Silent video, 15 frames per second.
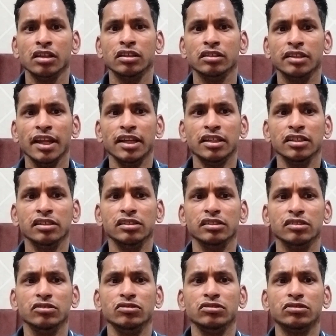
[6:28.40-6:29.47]
that
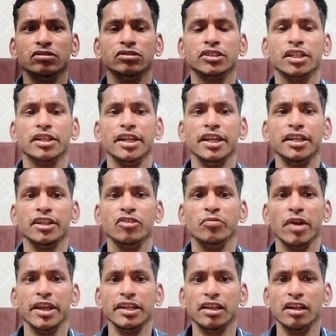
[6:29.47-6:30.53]
is used to generate
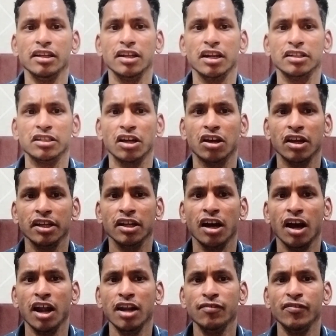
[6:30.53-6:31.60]
numerical data and
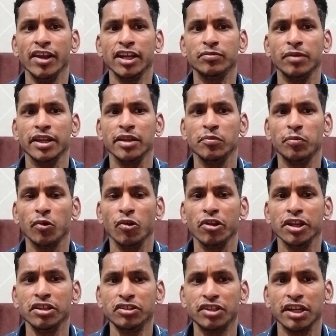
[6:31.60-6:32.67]
hard facts by
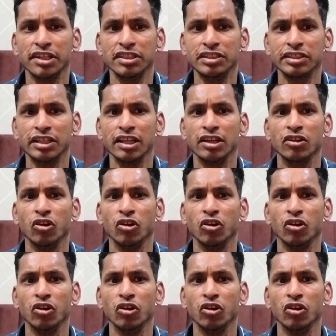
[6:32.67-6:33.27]
employing statistical,